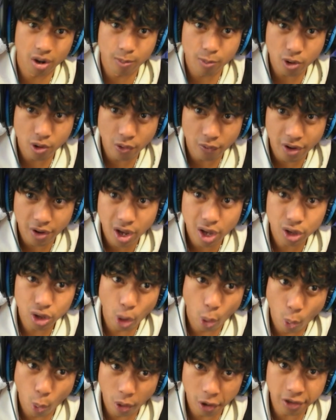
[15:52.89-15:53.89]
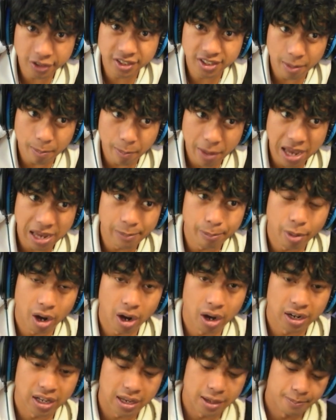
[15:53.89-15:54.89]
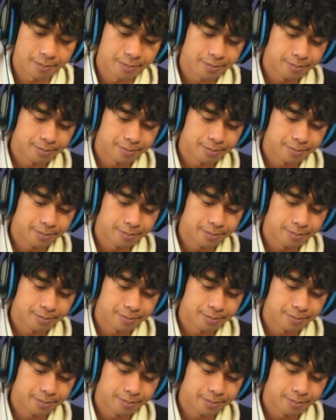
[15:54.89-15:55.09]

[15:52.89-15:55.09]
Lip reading: move towards the main body.